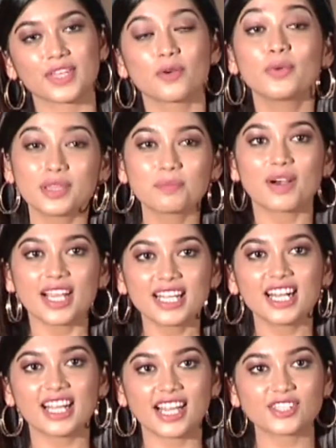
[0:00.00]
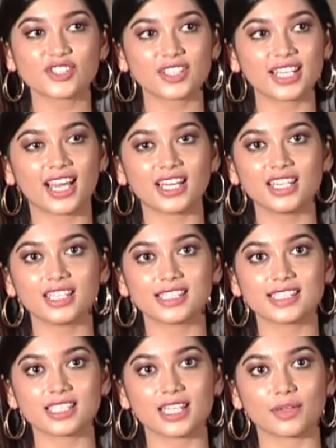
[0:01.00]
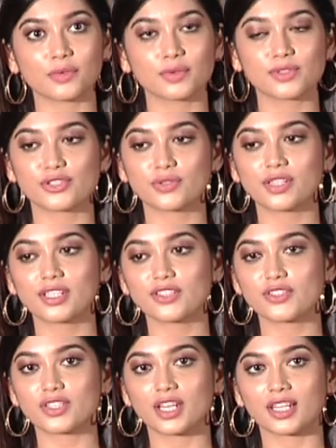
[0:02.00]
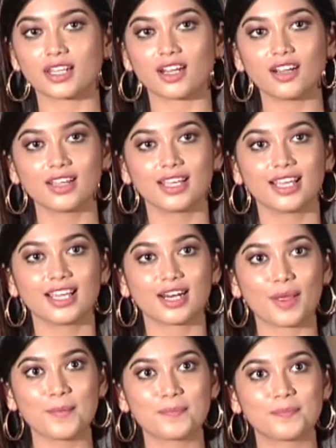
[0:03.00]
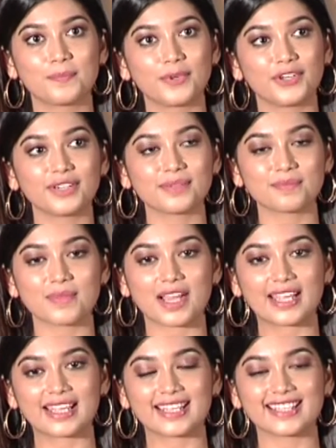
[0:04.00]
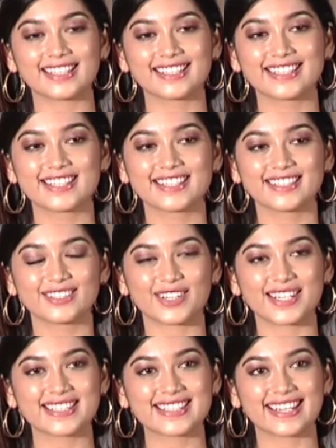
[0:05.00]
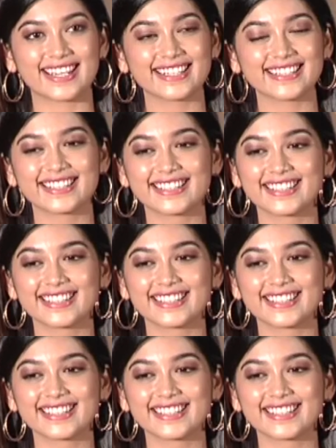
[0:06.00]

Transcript: With bike, I actually had an incident. We were shooting in Sri Lanka, and I burnt my right leg.